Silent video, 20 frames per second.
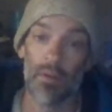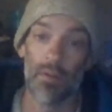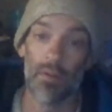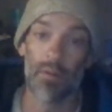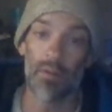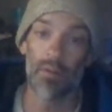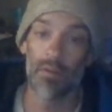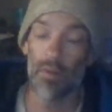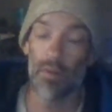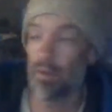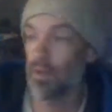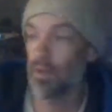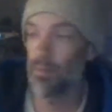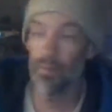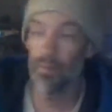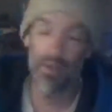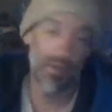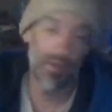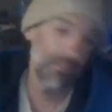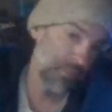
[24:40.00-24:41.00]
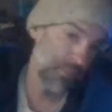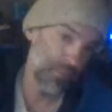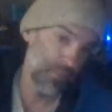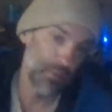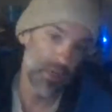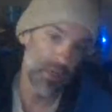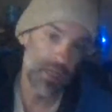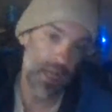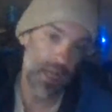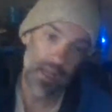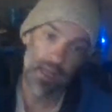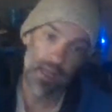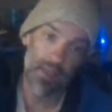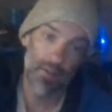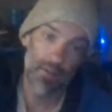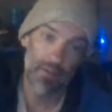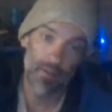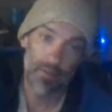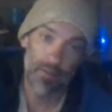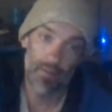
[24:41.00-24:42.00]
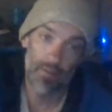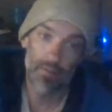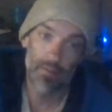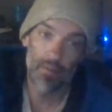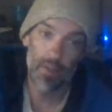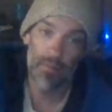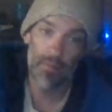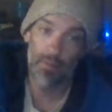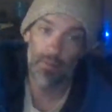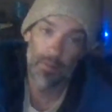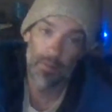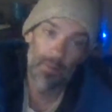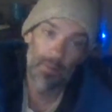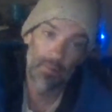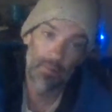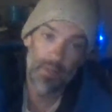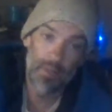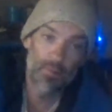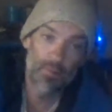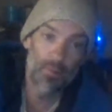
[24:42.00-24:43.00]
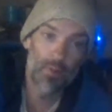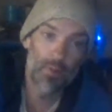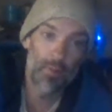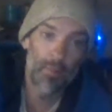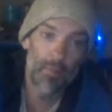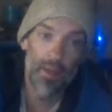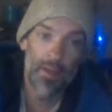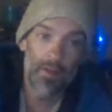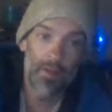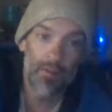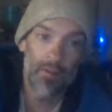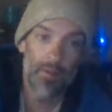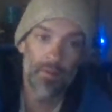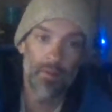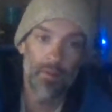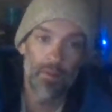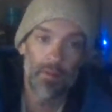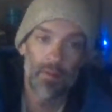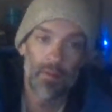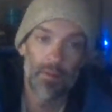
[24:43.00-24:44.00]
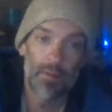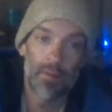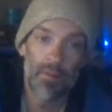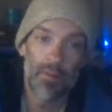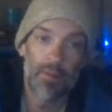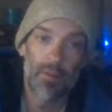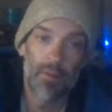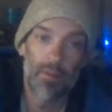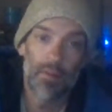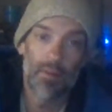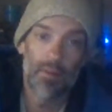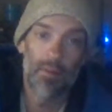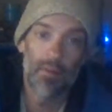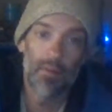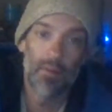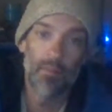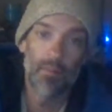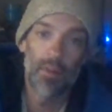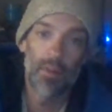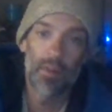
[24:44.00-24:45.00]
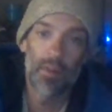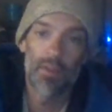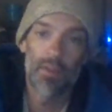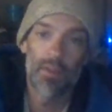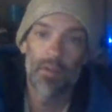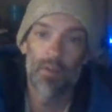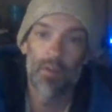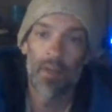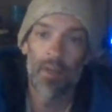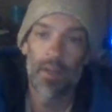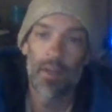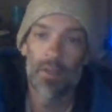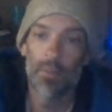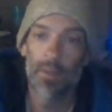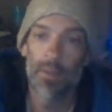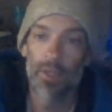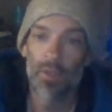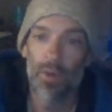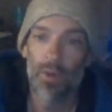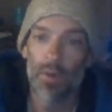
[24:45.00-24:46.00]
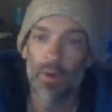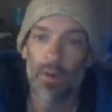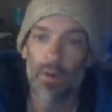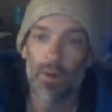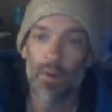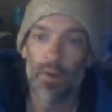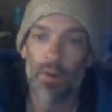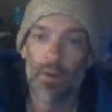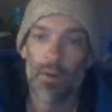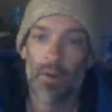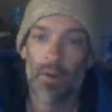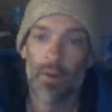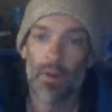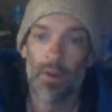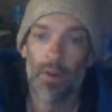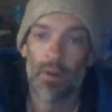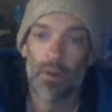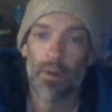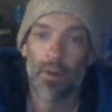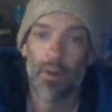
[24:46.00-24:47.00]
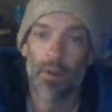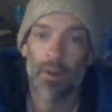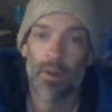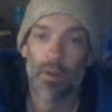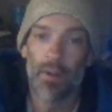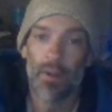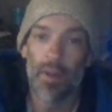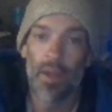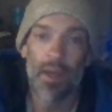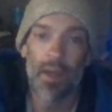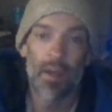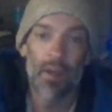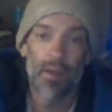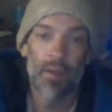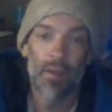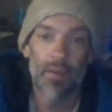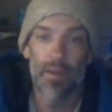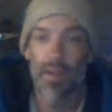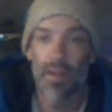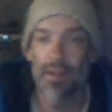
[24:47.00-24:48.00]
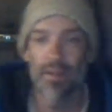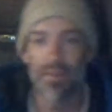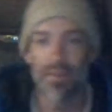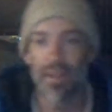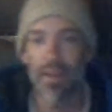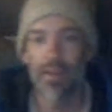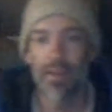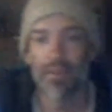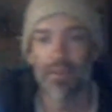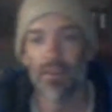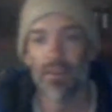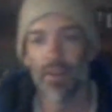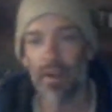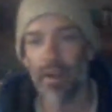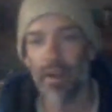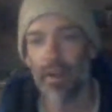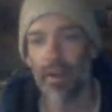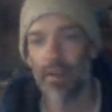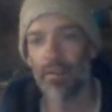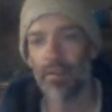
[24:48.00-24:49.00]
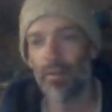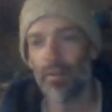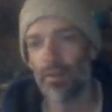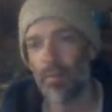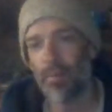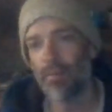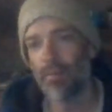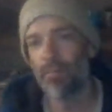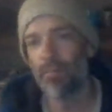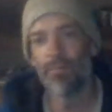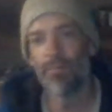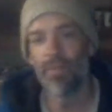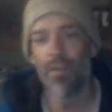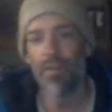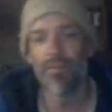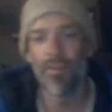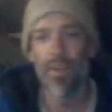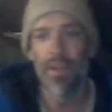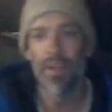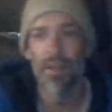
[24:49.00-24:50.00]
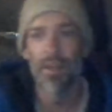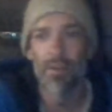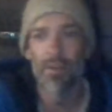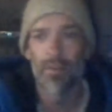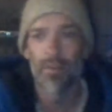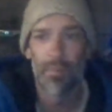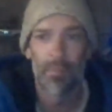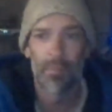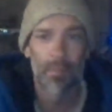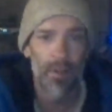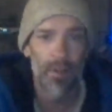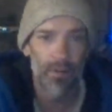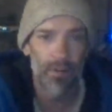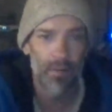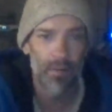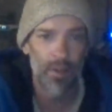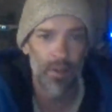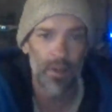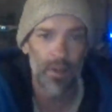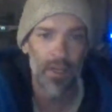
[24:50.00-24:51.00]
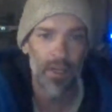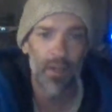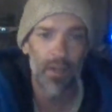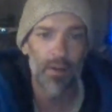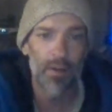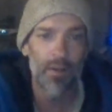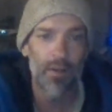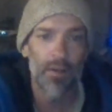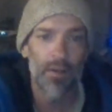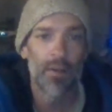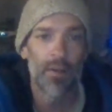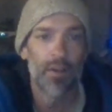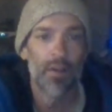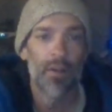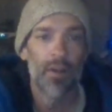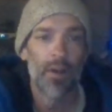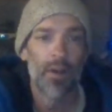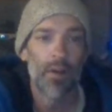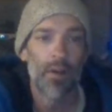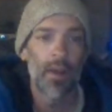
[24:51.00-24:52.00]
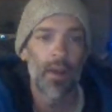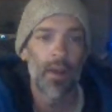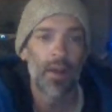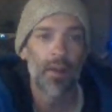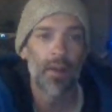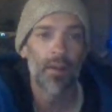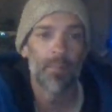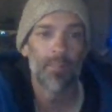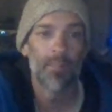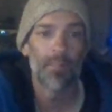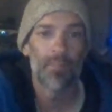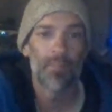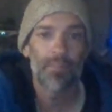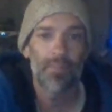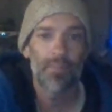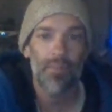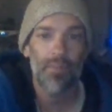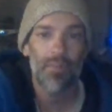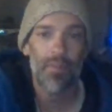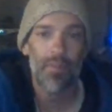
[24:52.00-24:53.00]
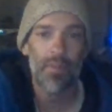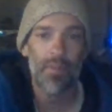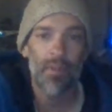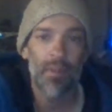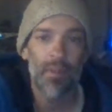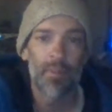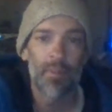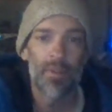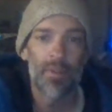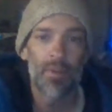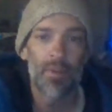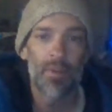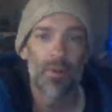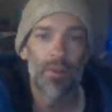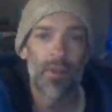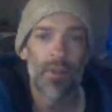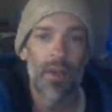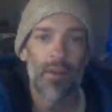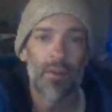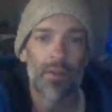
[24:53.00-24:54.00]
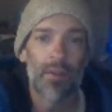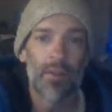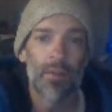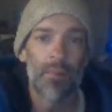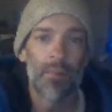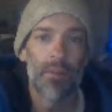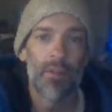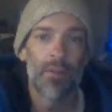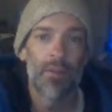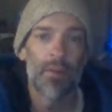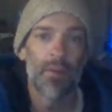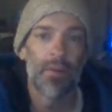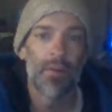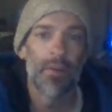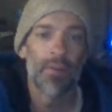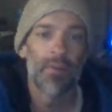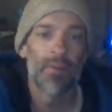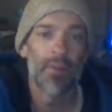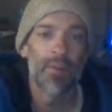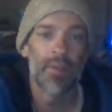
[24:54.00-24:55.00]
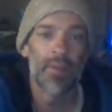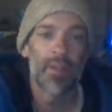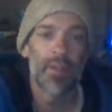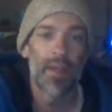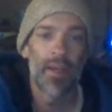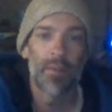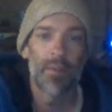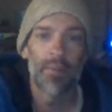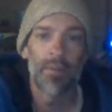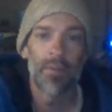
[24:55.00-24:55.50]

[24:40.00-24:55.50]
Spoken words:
So it could be 3 decades. That's what we meant. We consider that to be short. Yeah, exactly, Jack. It's only been 50 years, but they're eager. Okay. Scroll down a little bit so I don't have to stop.